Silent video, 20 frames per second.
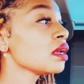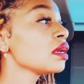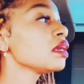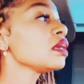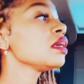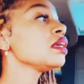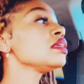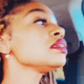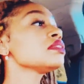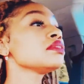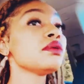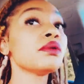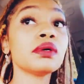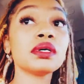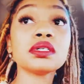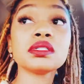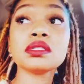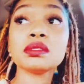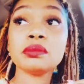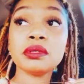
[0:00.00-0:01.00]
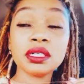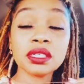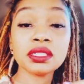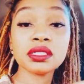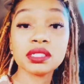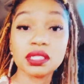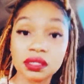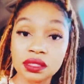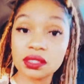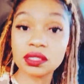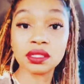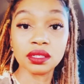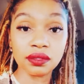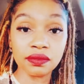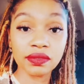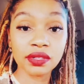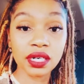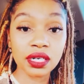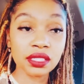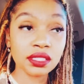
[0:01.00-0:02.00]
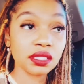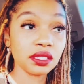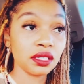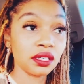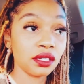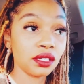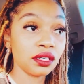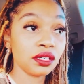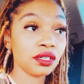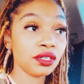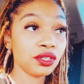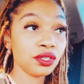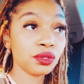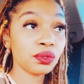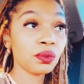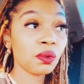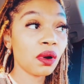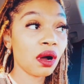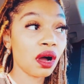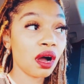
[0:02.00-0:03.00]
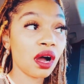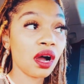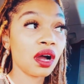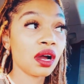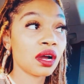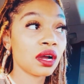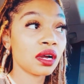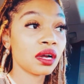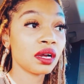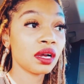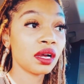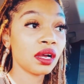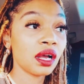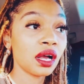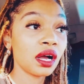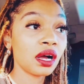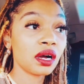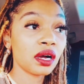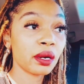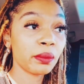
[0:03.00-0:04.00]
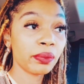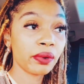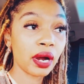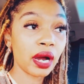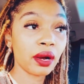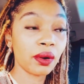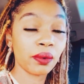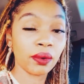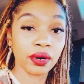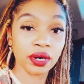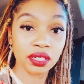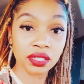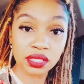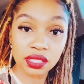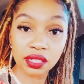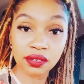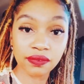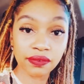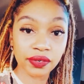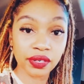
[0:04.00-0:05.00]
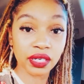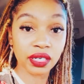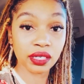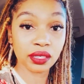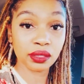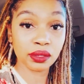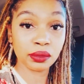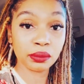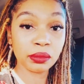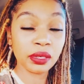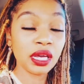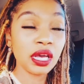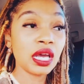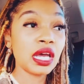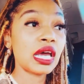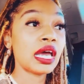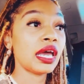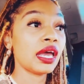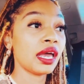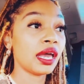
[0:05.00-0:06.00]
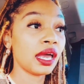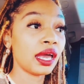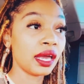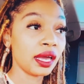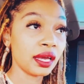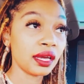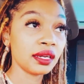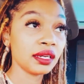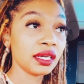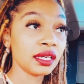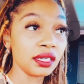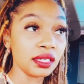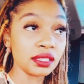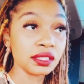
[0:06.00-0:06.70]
he's going to be attentive because you are a priority for him, and he's